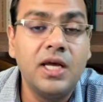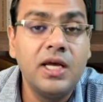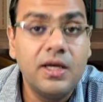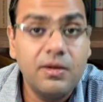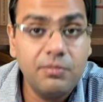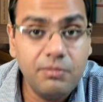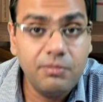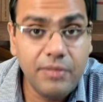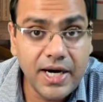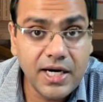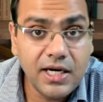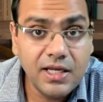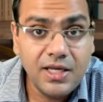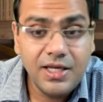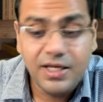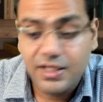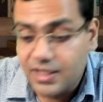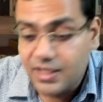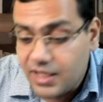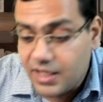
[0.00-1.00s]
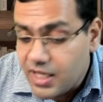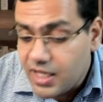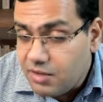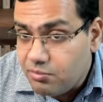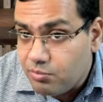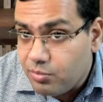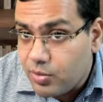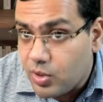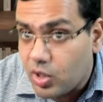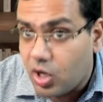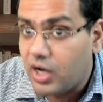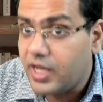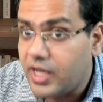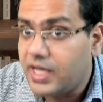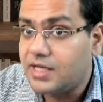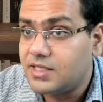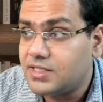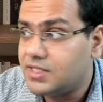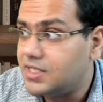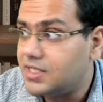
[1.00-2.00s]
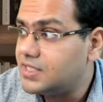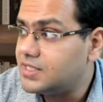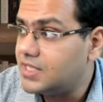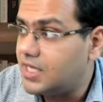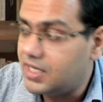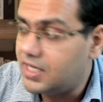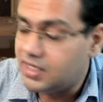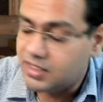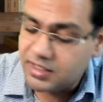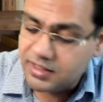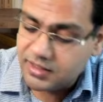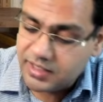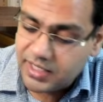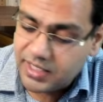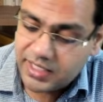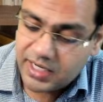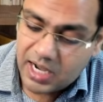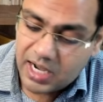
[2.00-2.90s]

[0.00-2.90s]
But the employer says here that